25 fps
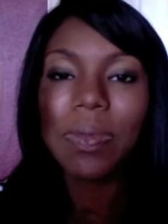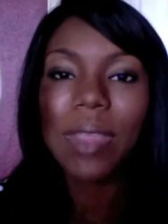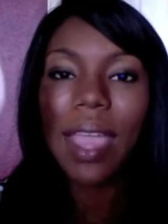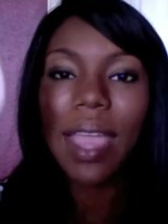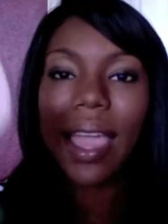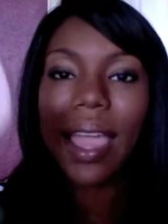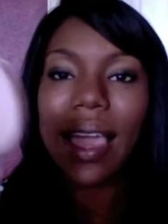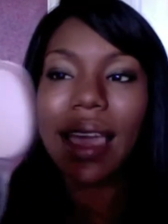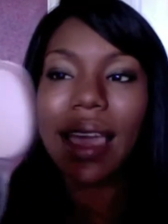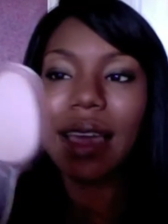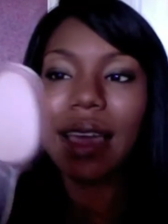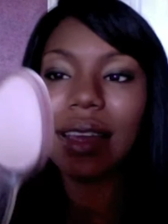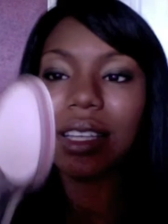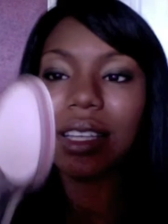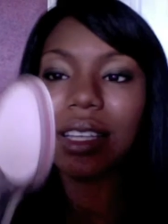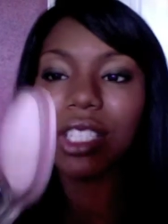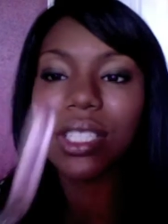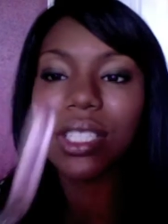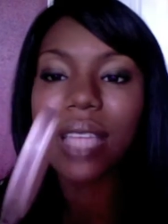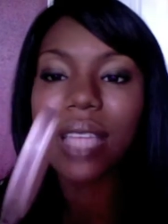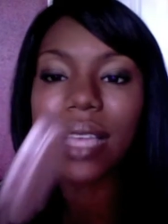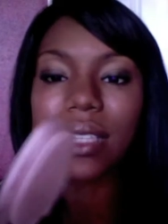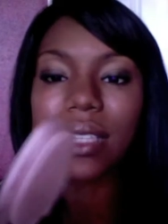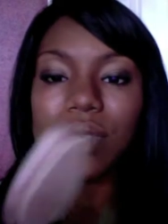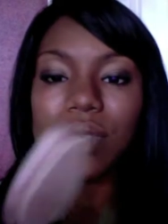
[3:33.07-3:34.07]
And it just
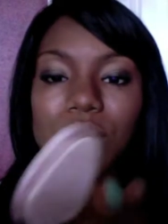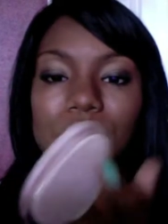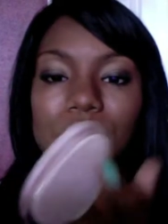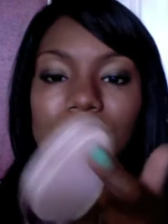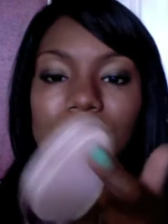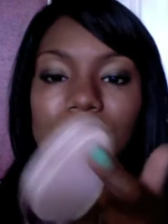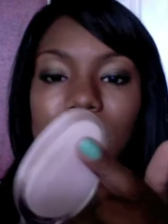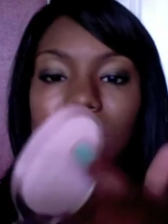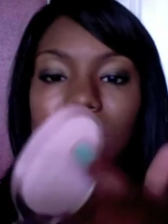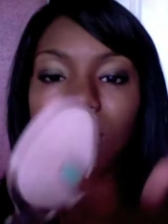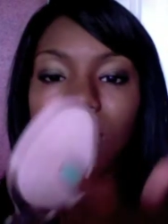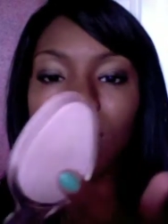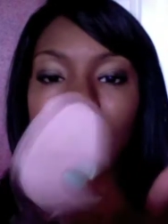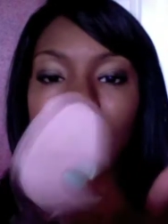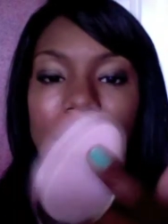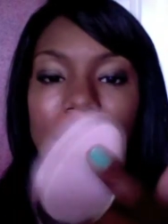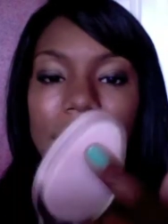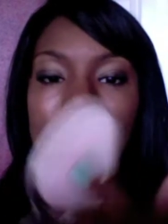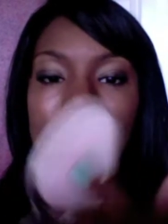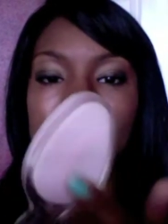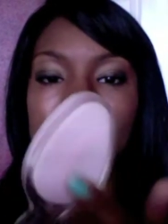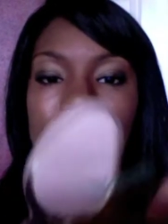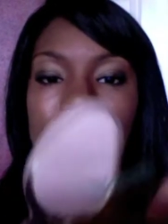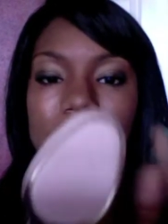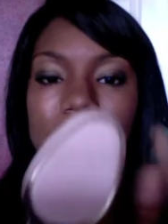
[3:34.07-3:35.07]
has really
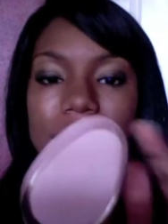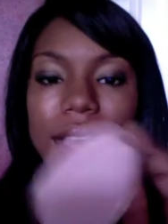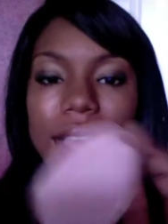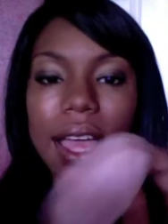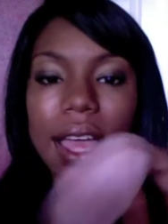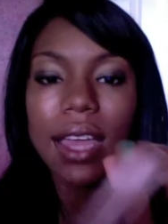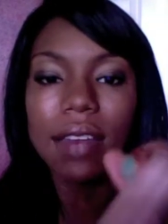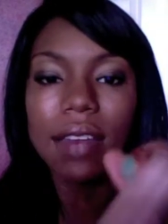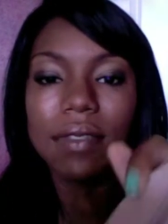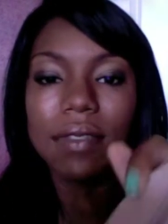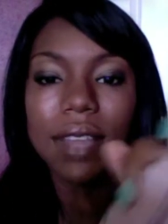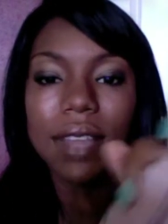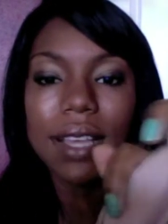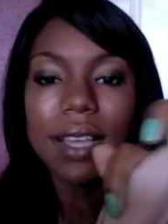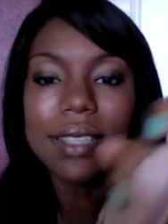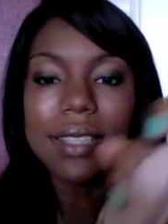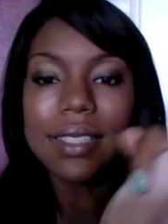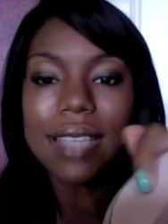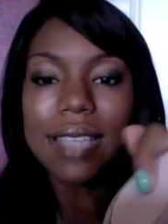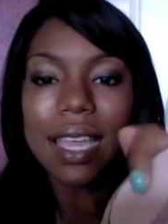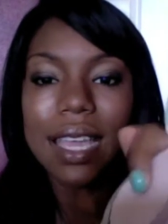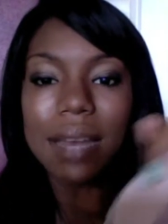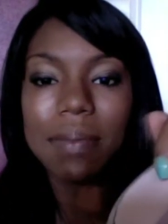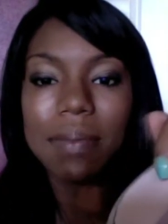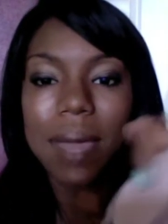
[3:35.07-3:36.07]
rough, kind of like
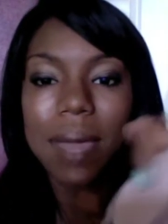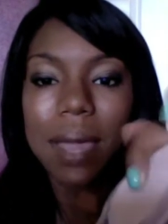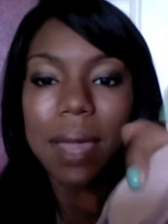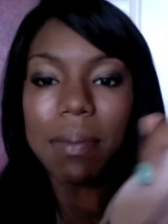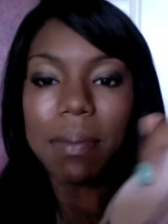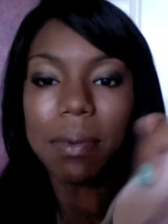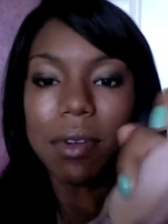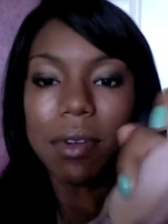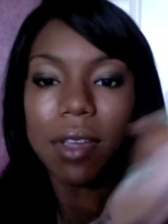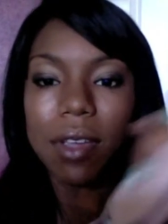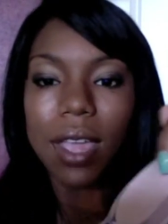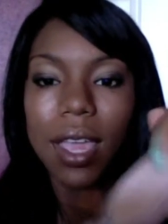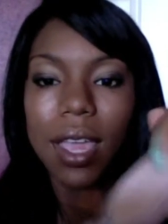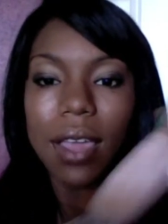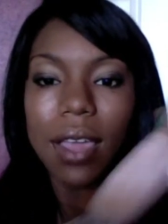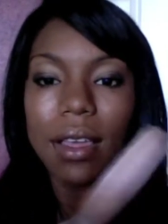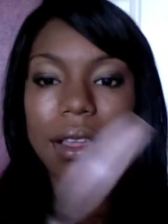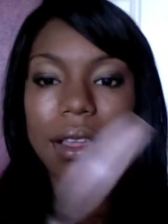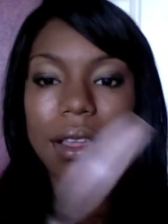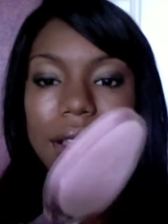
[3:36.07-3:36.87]
sandpapery